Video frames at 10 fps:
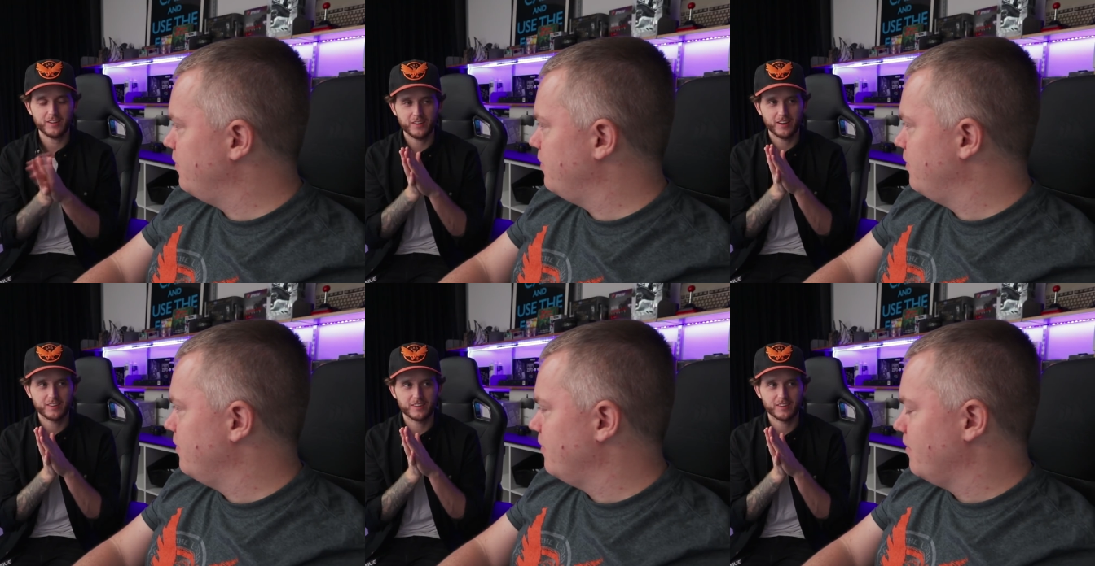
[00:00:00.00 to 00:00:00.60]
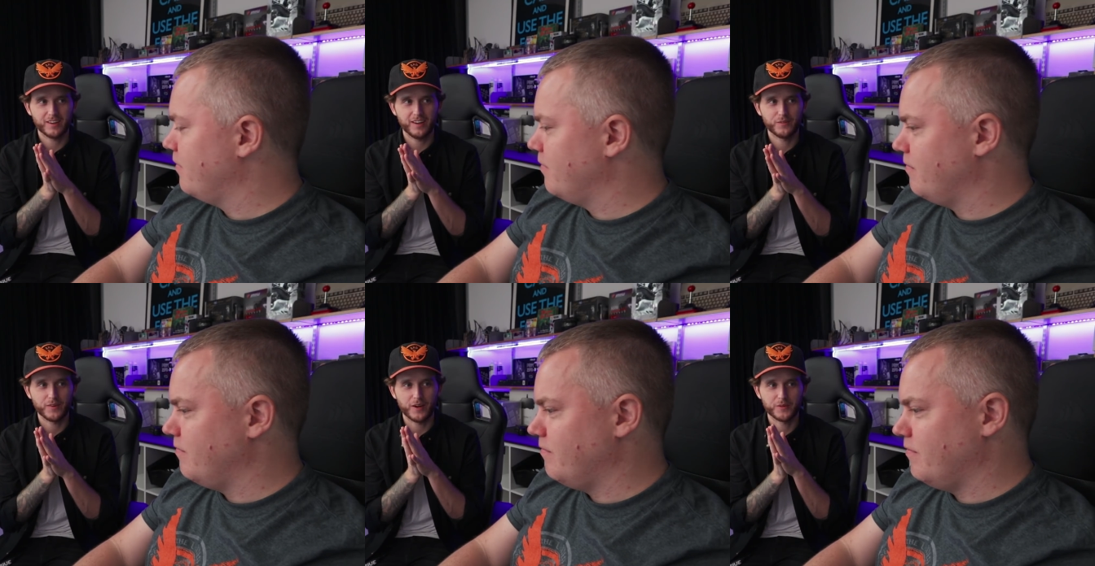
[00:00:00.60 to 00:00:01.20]
Speaker 1: you and,
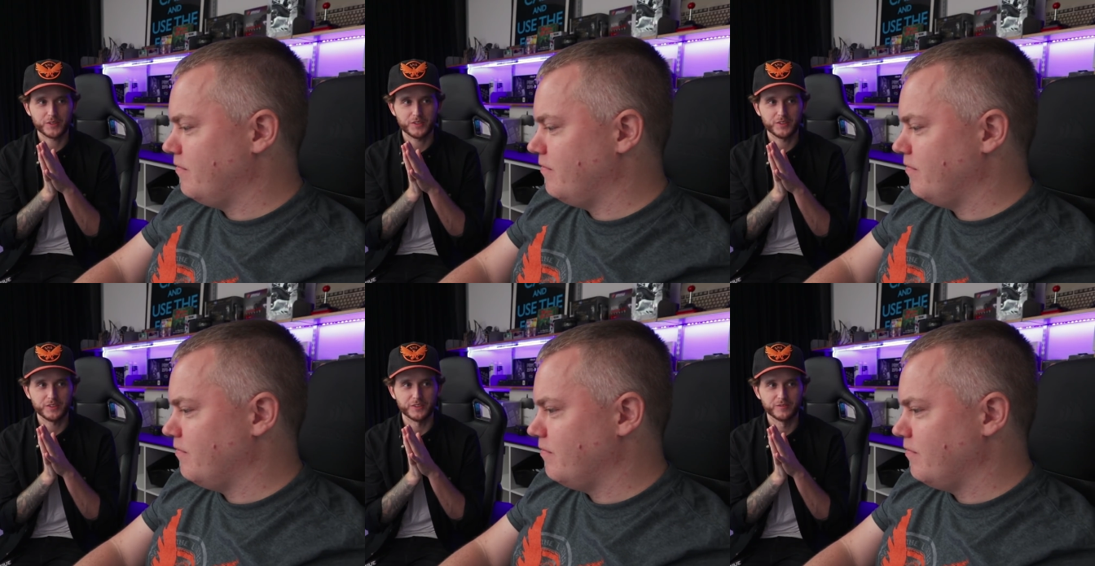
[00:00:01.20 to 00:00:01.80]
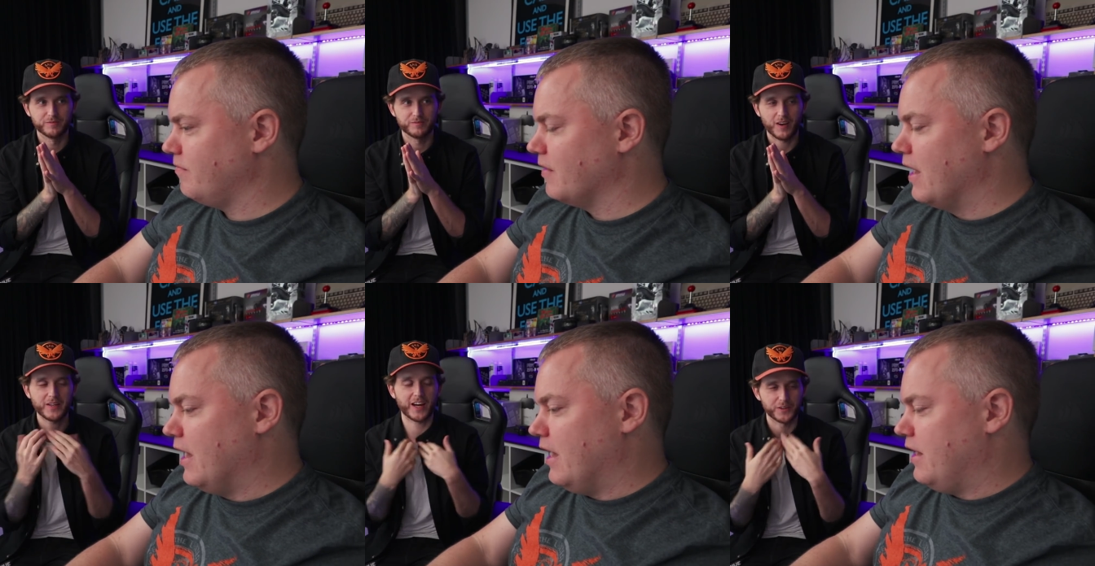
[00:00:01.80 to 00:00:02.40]
and, and what do you do?
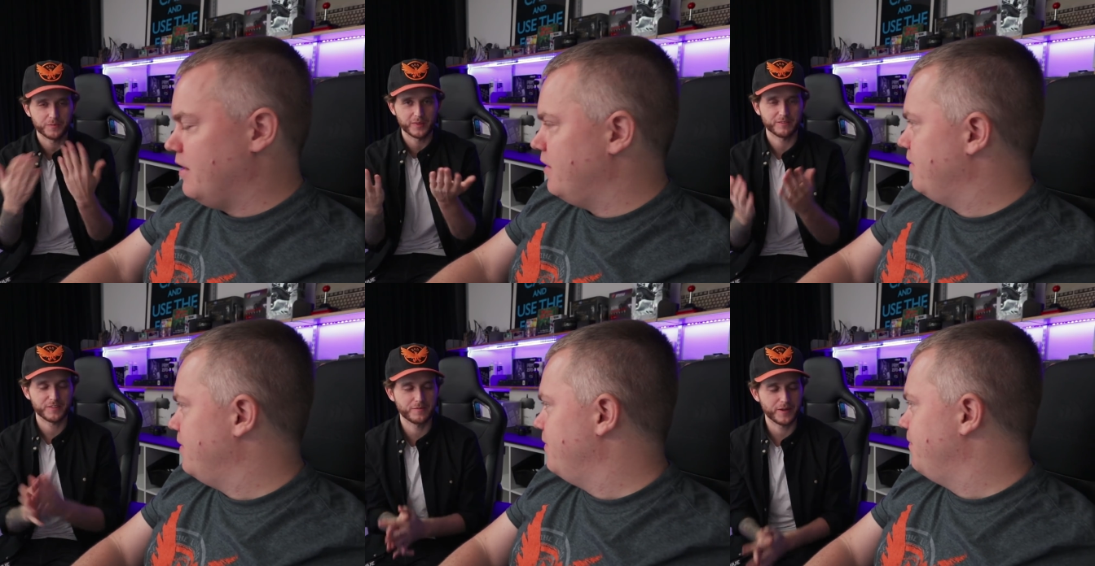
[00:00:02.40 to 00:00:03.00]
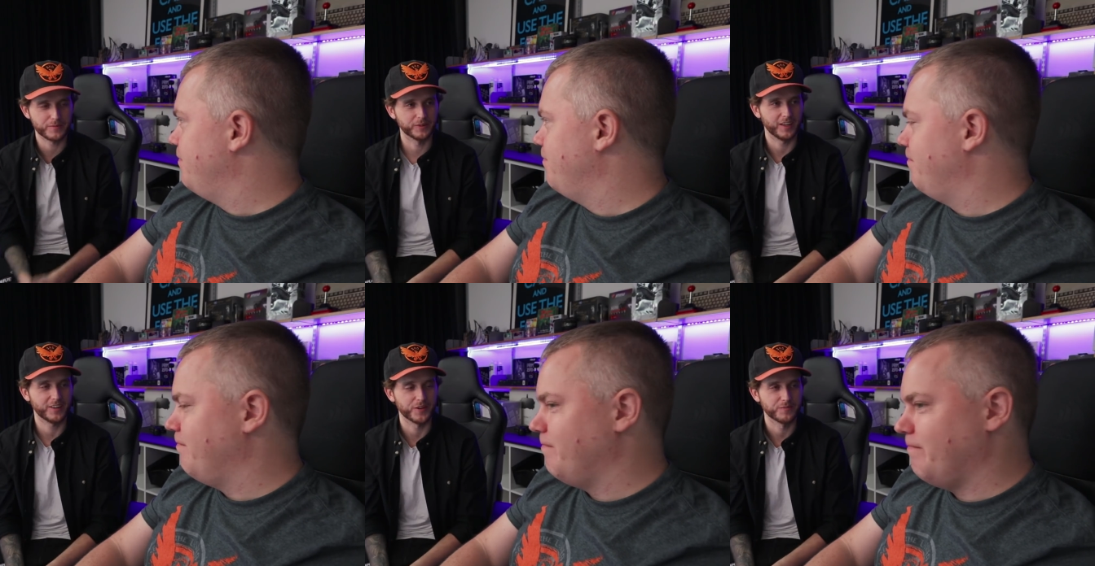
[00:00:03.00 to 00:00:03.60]
I mean, I know, but for the people
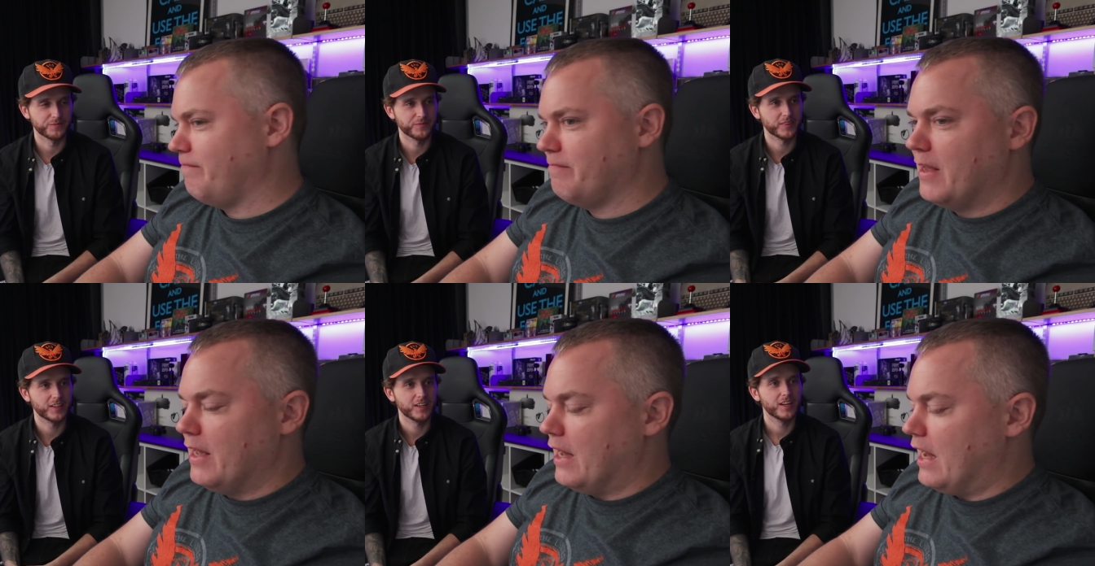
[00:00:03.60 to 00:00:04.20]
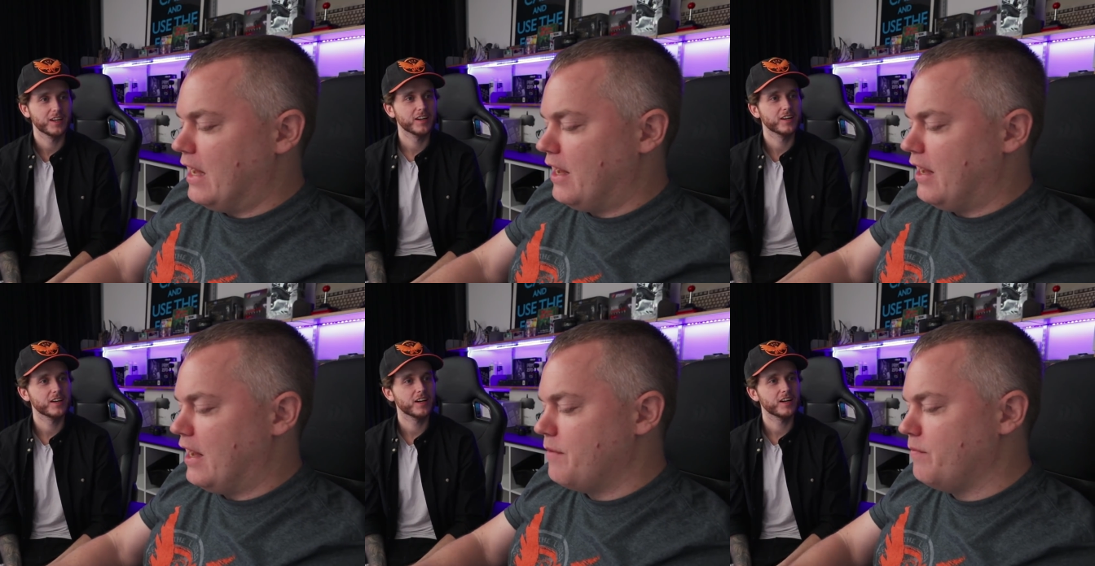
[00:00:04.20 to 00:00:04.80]
at home.
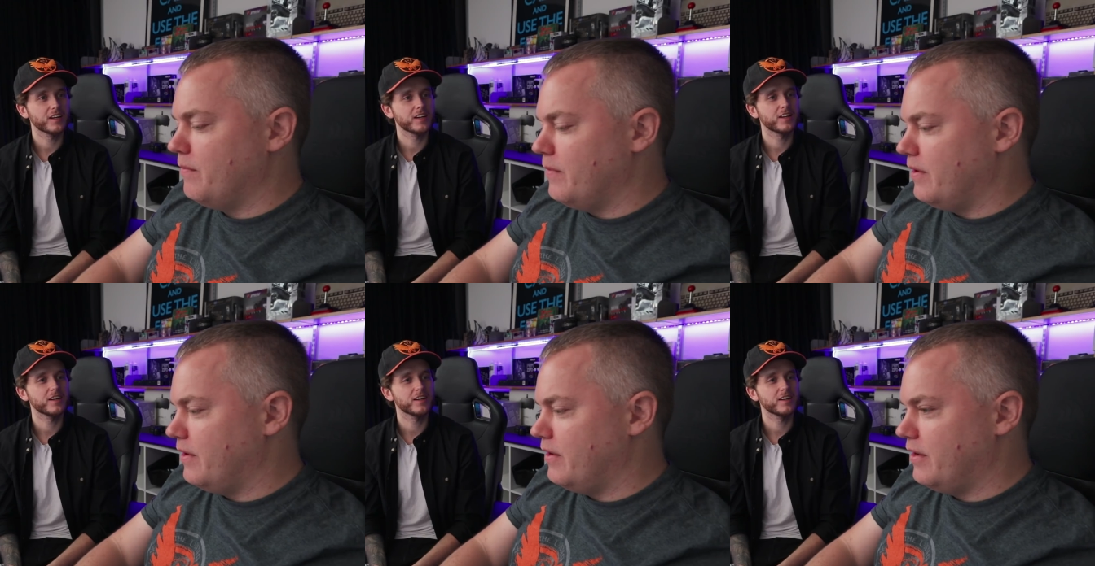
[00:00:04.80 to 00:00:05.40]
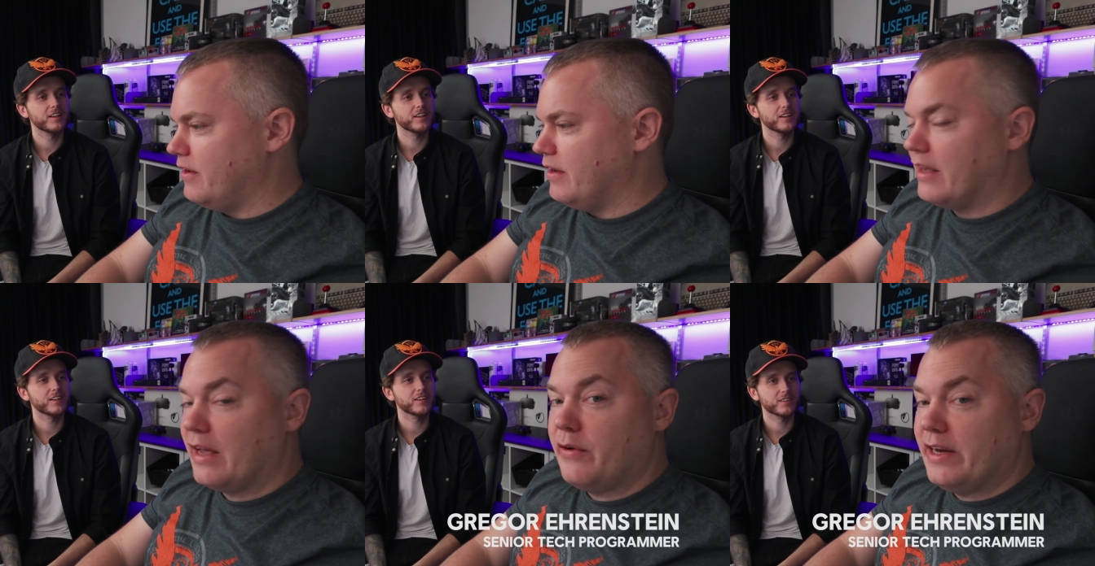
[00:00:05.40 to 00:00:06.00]
Speaker 2: Uh, I'm uh,
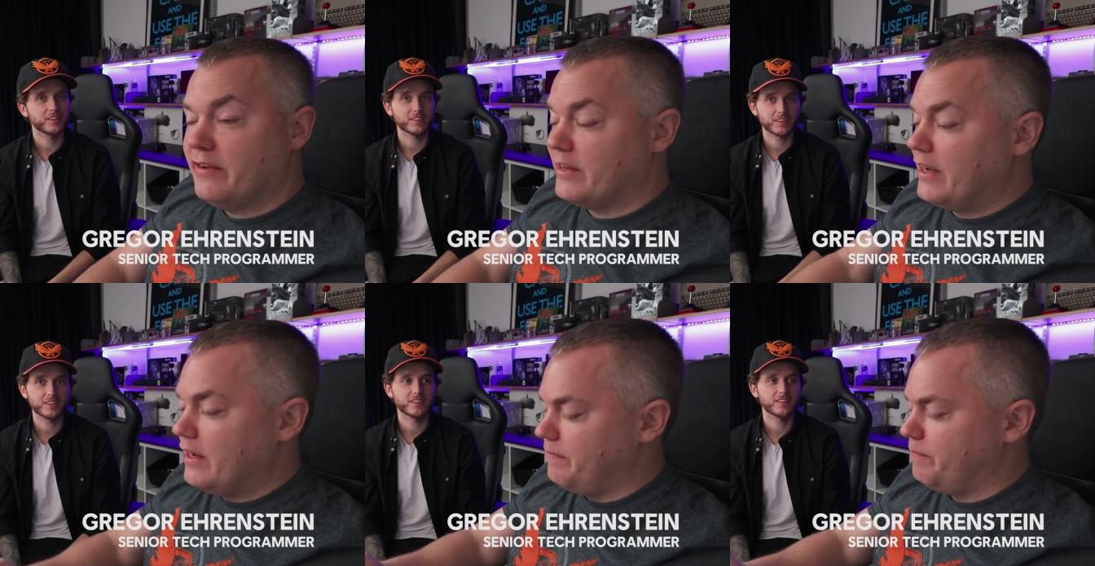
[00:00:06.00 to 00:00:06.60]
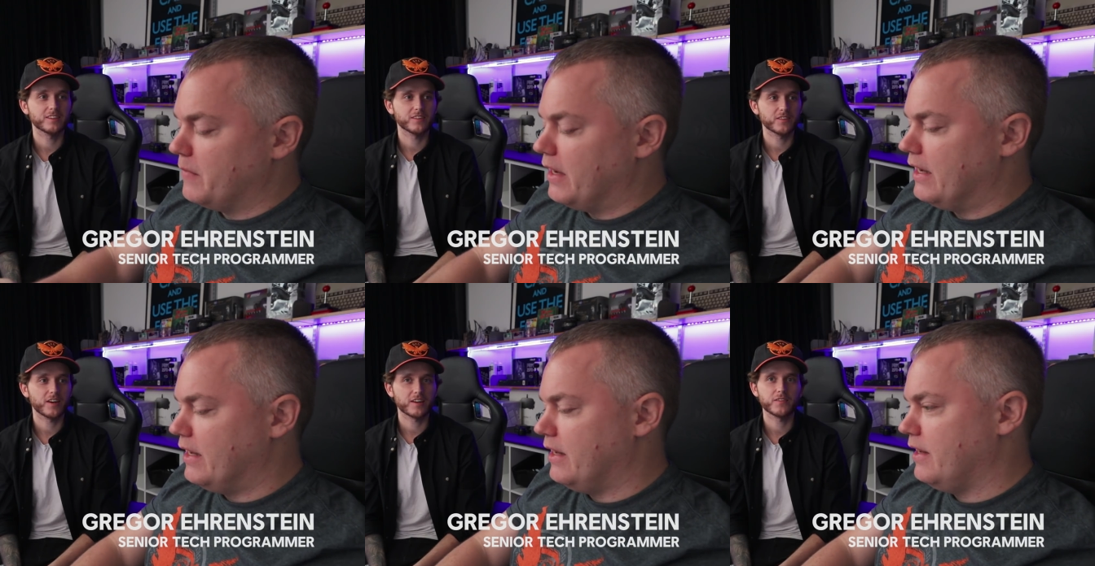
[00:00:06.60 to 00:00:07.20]
Gregor Ernstein.
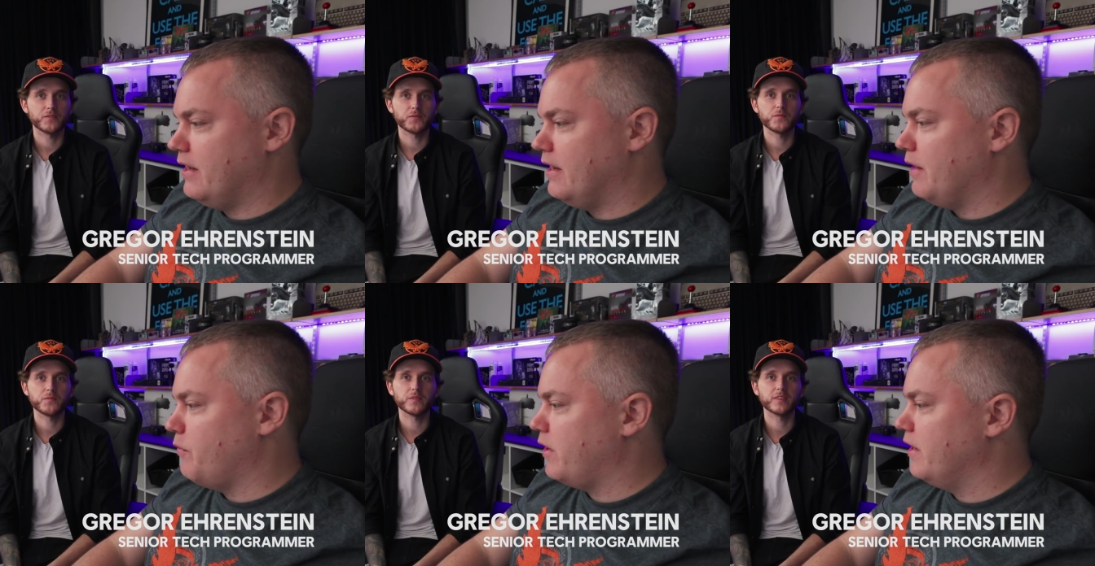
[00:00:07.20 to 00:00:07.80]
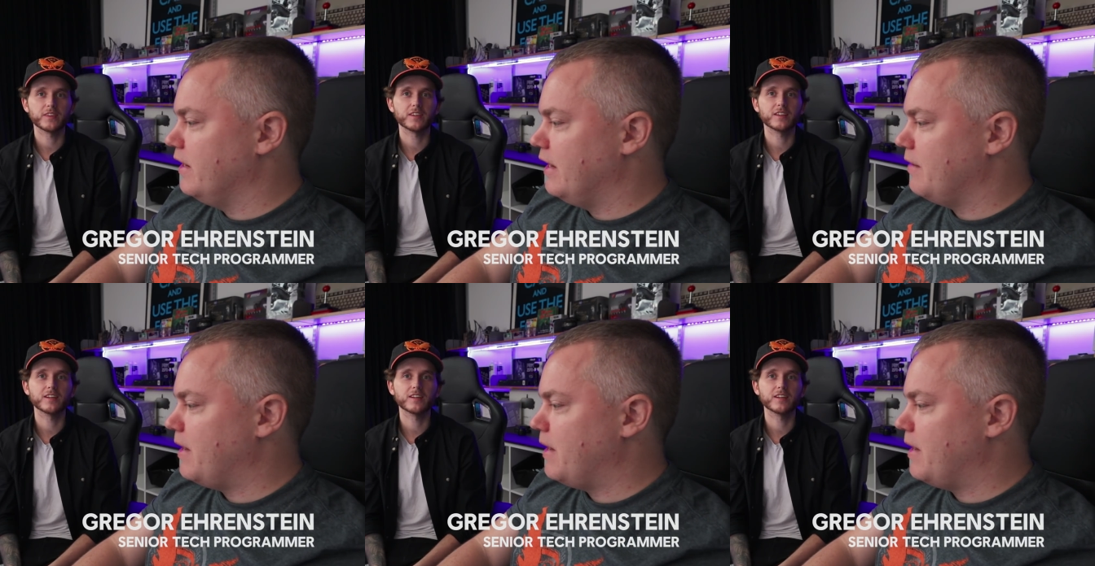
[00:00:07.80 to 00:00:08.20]
Uh, I work here at